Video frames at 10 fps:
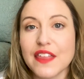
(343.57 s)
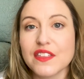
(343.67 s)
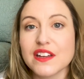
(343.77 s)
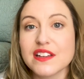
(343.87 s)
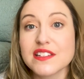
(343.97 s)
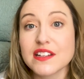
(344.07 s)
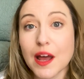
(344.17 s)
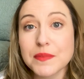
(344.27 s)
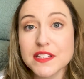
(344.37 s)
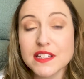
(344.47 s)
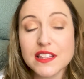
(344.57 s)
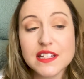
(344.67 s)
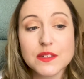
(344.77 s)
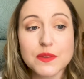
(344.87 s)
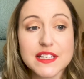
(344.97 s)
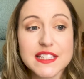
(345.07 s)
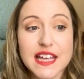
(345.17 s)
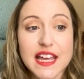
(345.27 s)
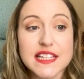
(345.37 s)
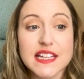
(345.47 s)
and the synopsis on this one
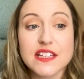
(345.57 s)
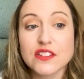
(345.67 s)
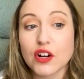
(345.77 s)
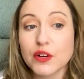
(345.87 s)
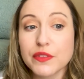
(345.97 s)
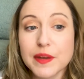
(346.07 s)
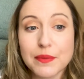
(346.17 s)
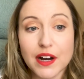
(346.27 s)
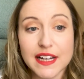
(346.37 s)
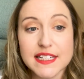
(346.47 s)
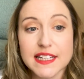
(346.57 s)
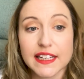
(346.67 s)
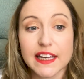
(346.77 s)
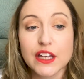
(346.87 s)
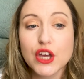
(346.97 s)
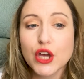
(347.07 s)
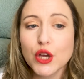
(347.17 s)
says, "It started with a parking ticket.